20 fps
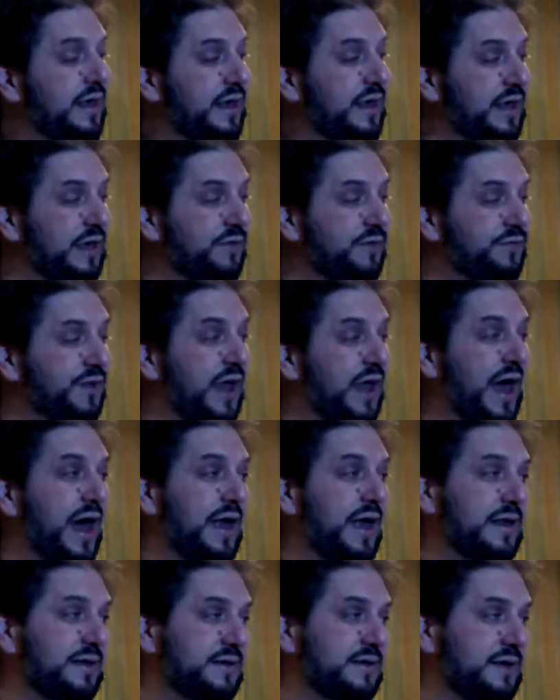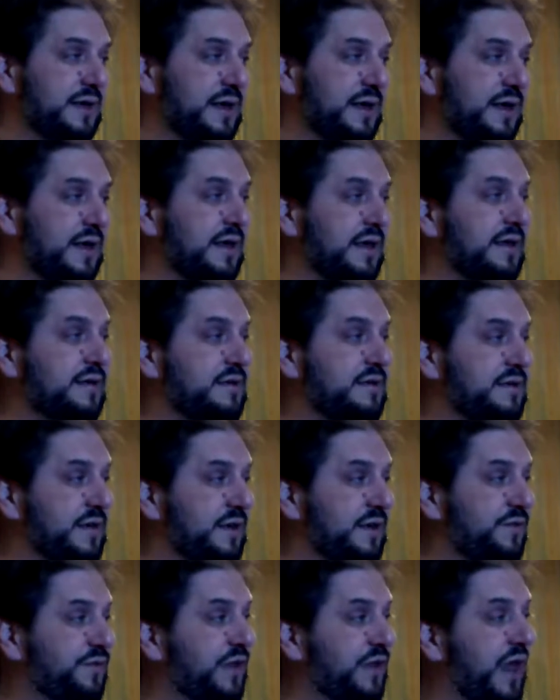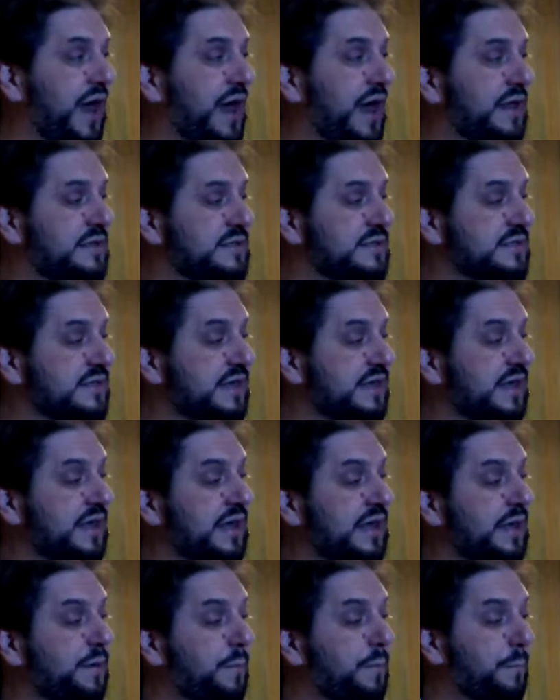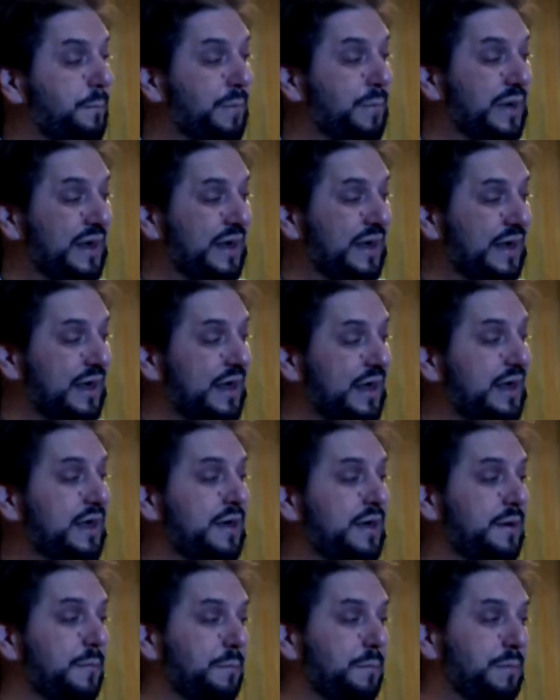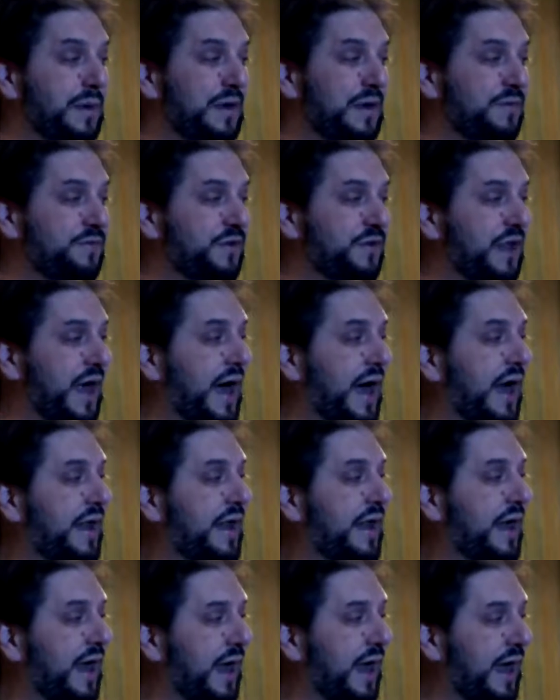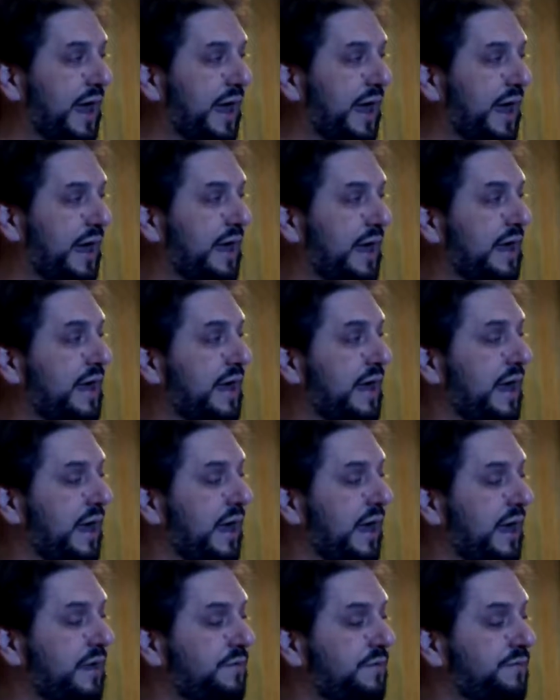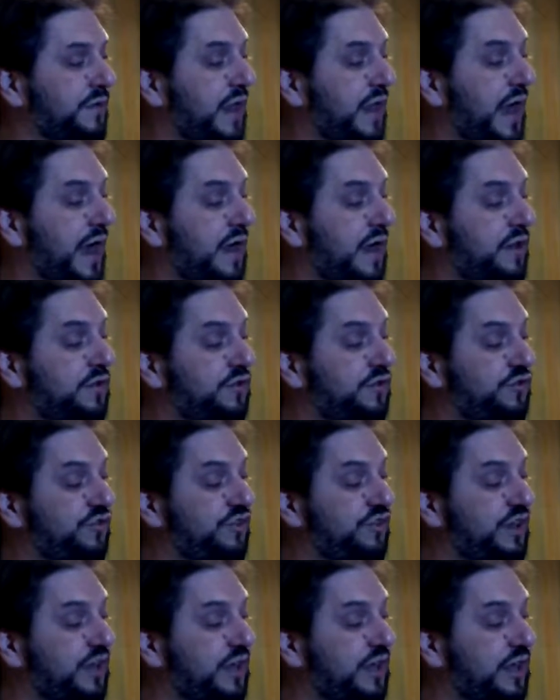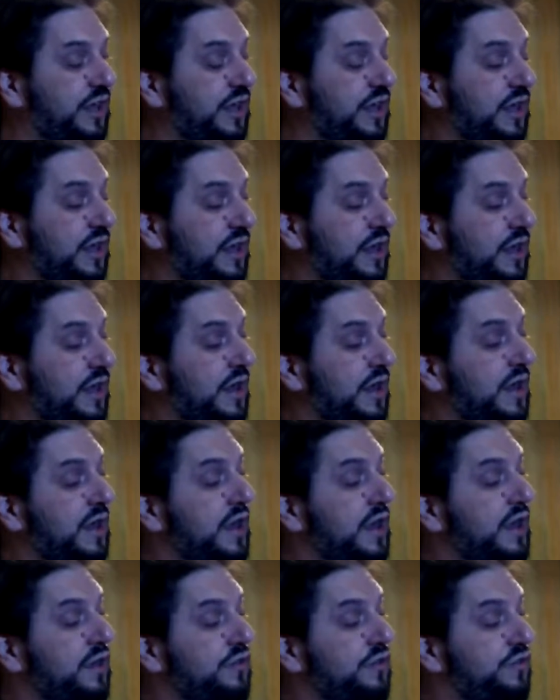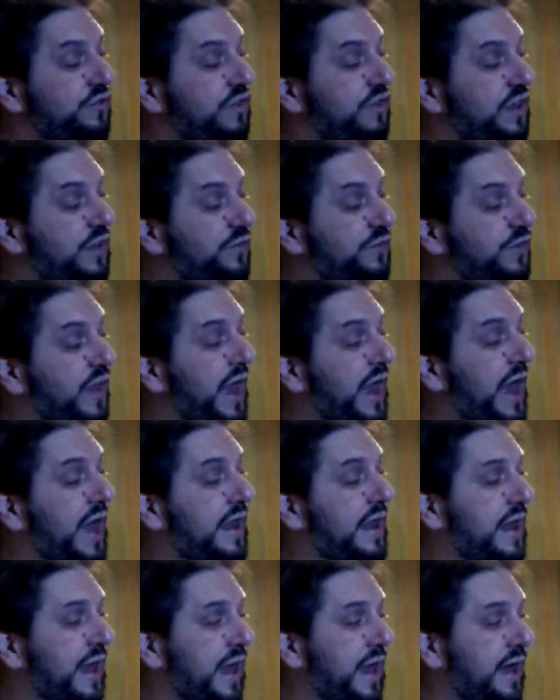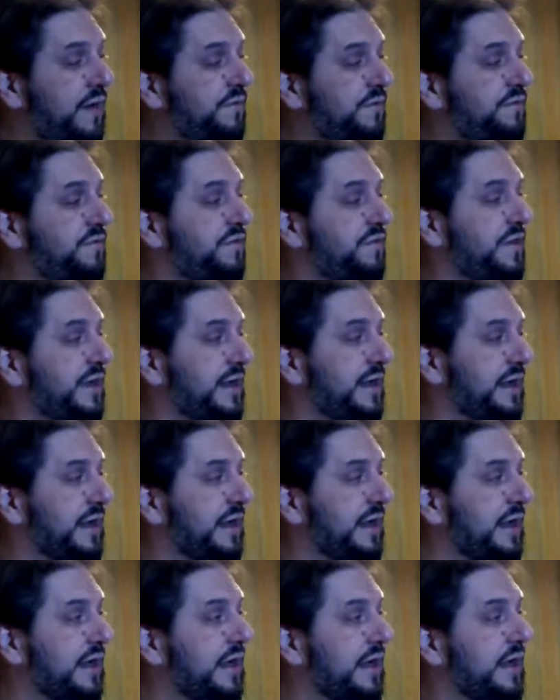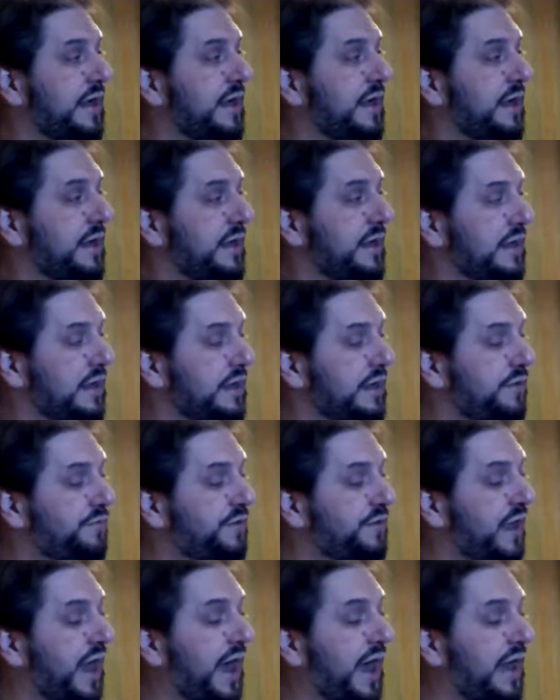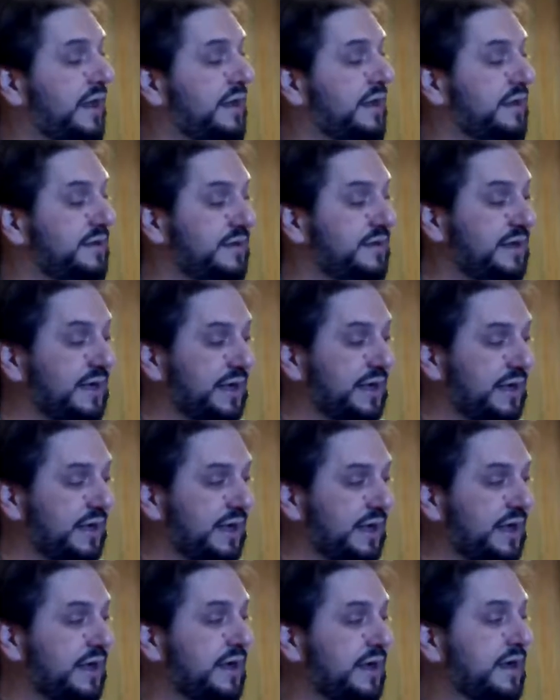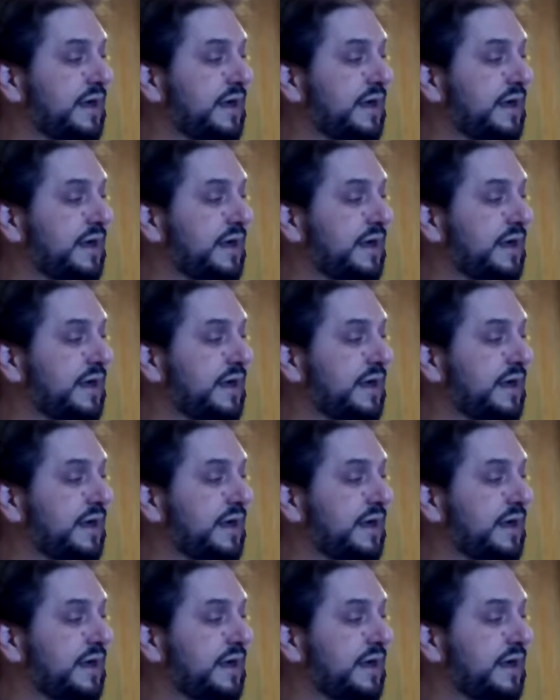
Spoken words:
flat, D, D flat, C, B, B flat, A flat, G, G flat, F, E flat, D,